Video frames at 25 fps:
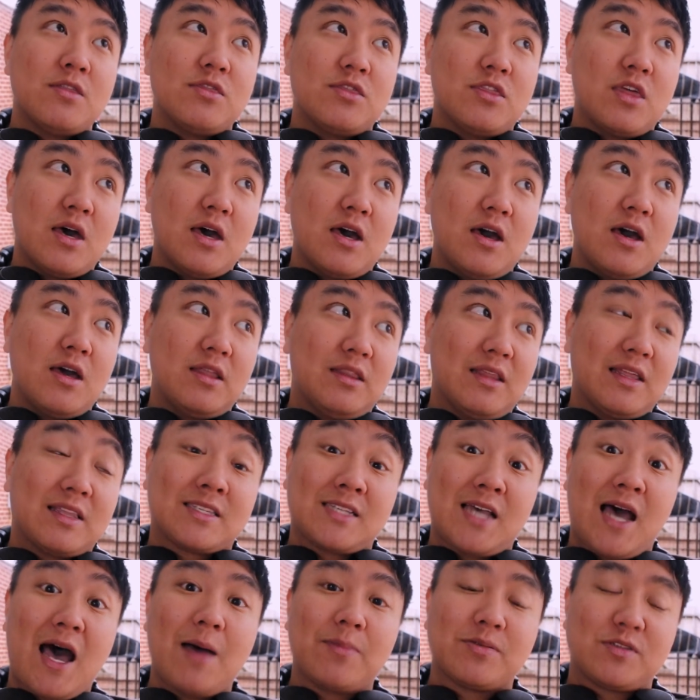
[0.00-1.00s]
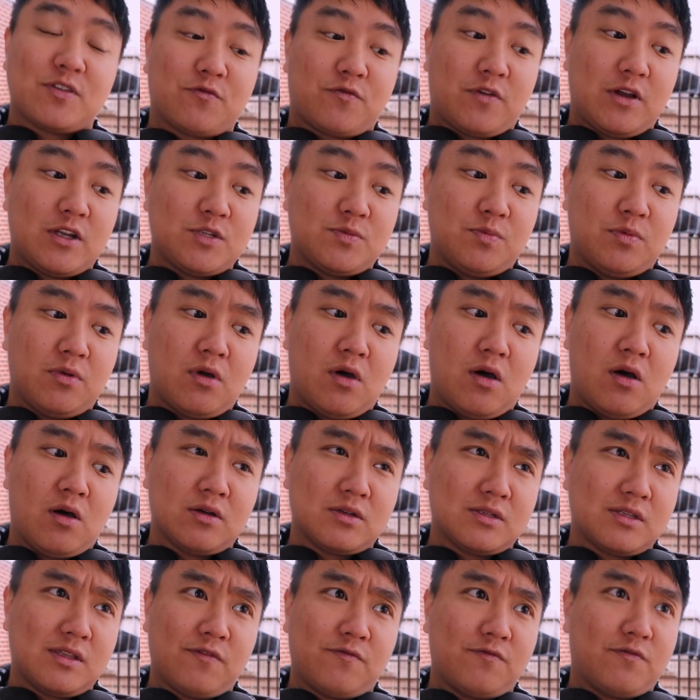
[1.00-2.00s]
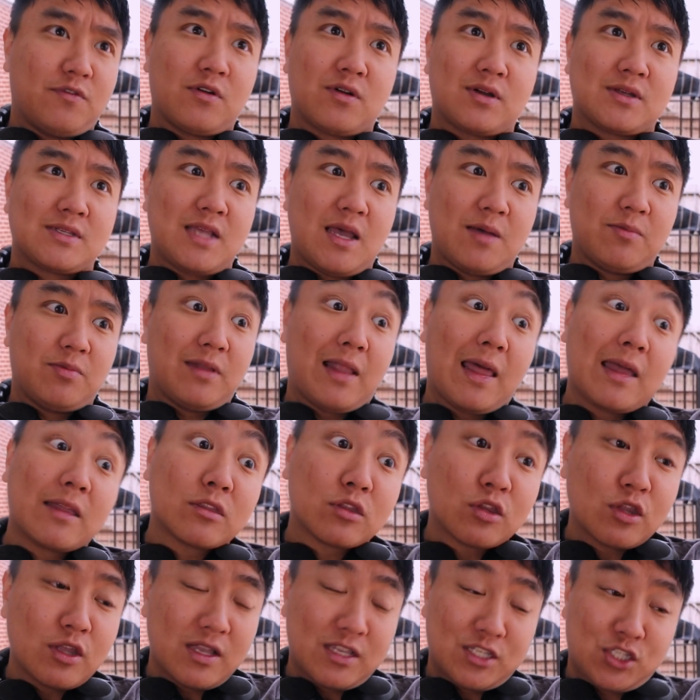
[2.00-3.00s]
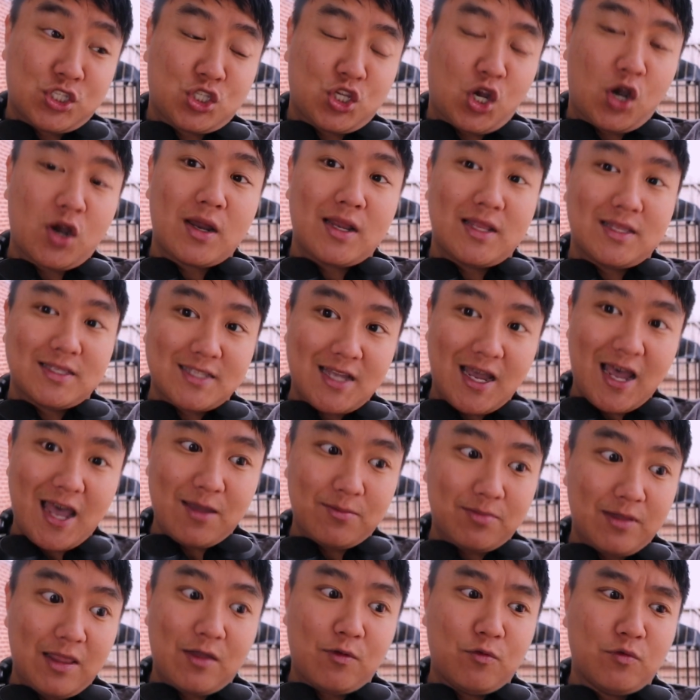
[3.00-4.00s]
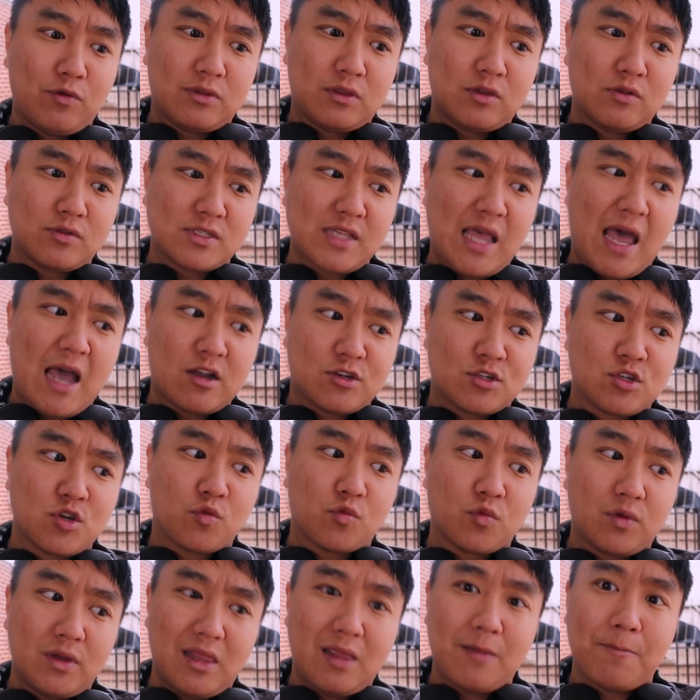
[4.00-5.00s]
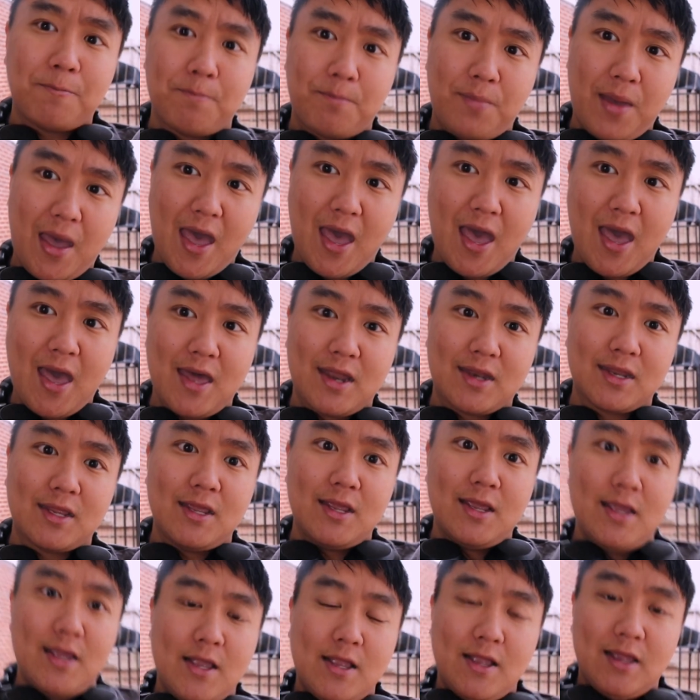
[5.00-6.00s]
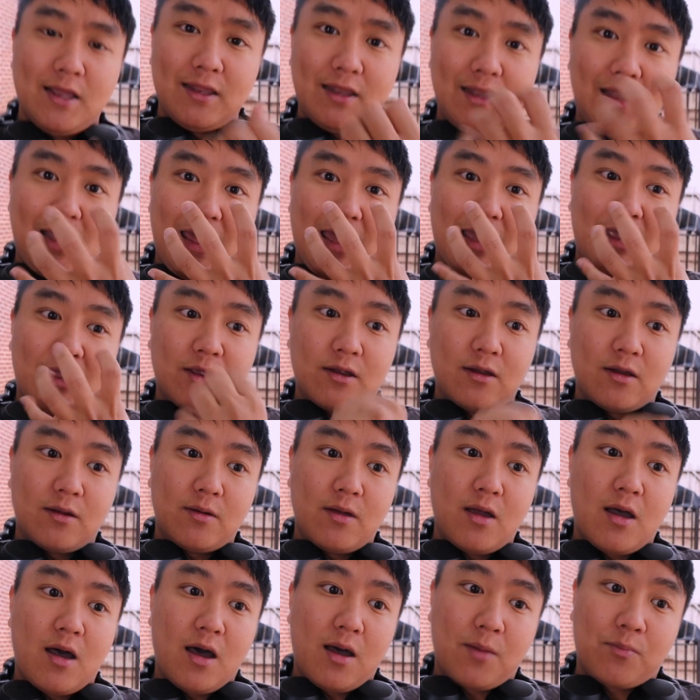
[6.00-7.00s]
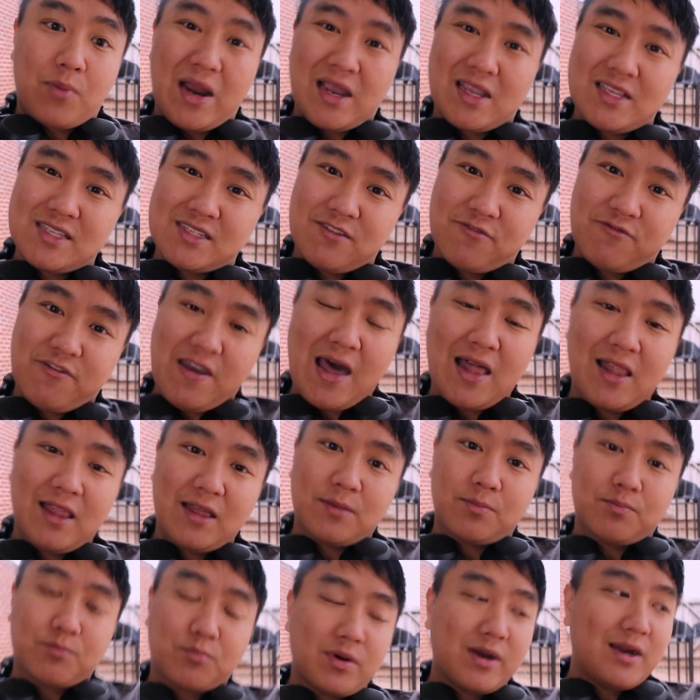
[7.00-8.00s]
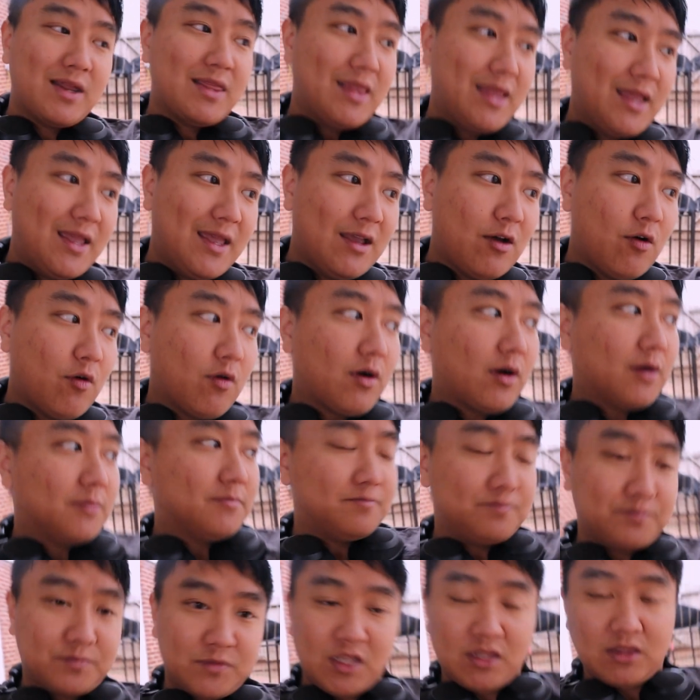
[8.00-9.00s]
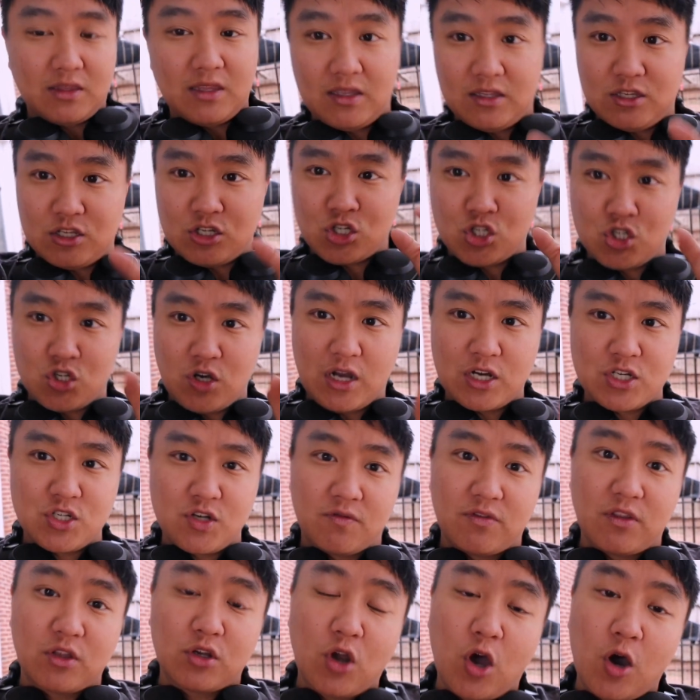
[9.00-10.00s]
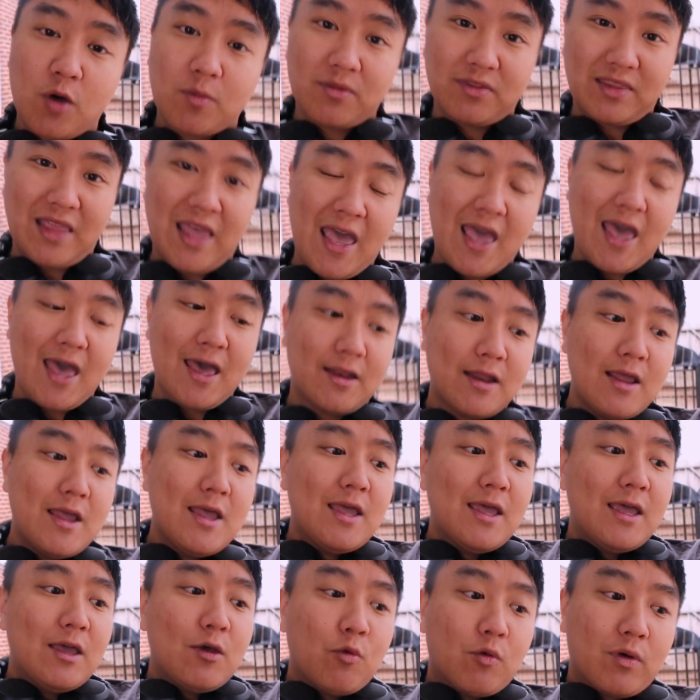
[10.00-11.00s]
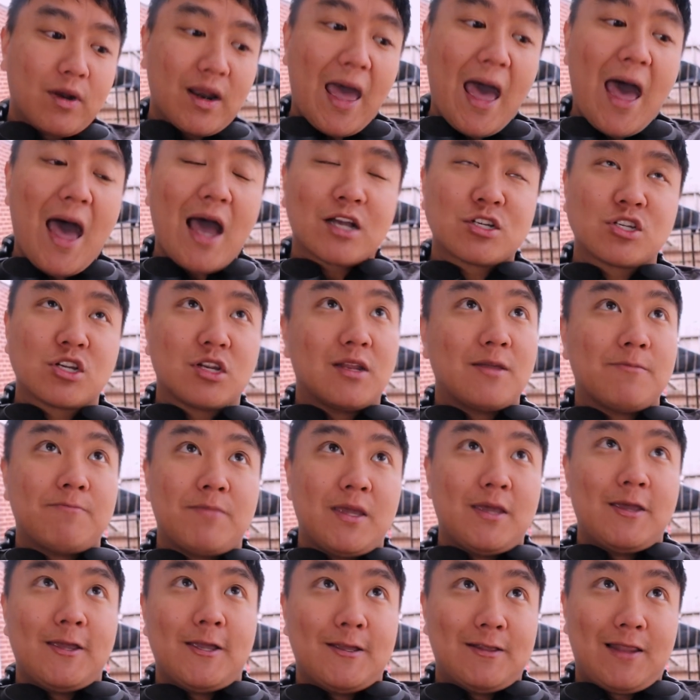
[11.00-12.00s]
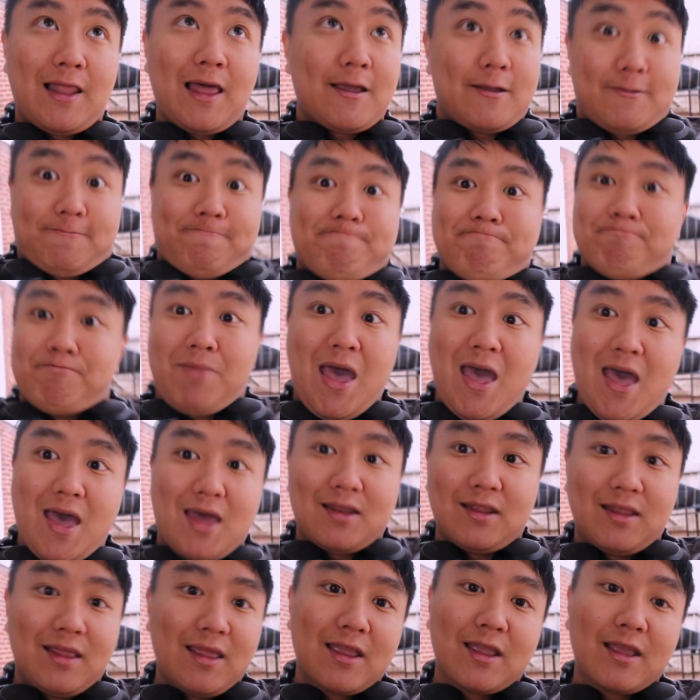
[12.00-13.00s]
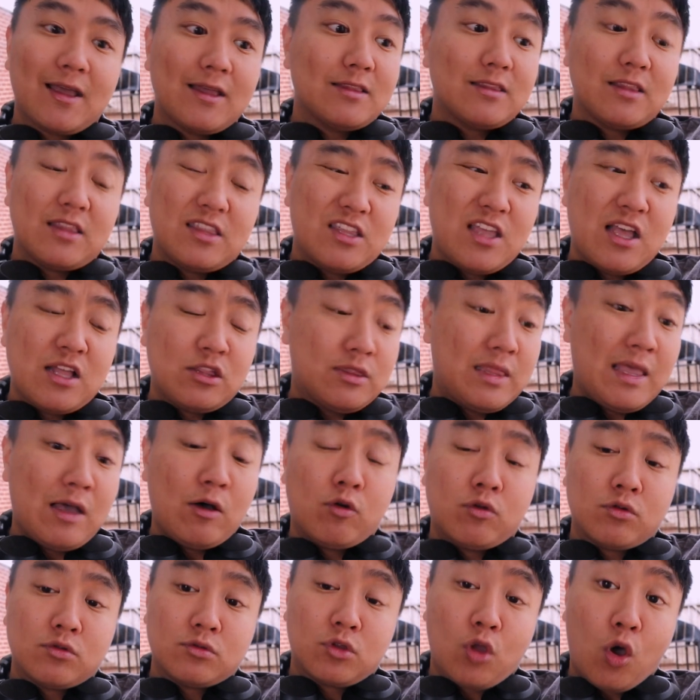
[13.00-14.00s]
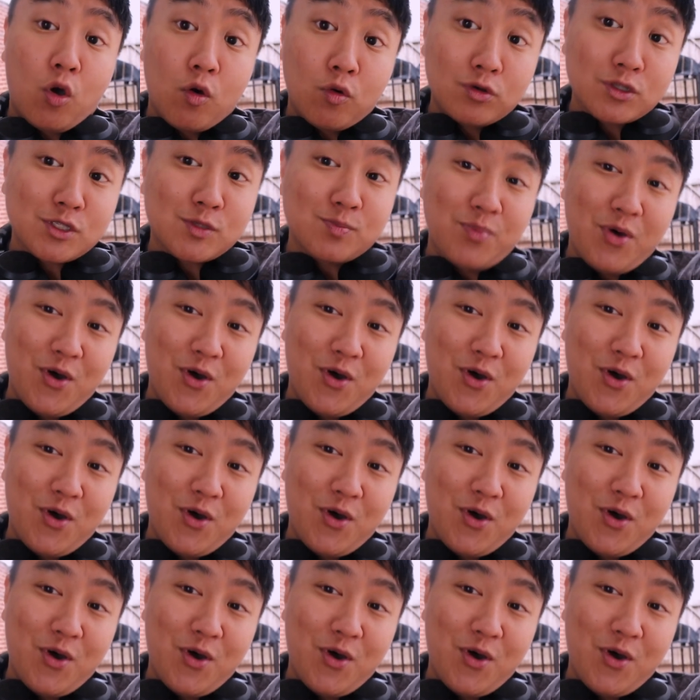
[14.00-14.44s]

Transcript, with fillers: the the types of French bulldogs, for example, like a certain type, like with those actually really bad, like uh, brachycephalic breathing, or the, the, the structure of the dome of the head would actually be like bad. Like th th those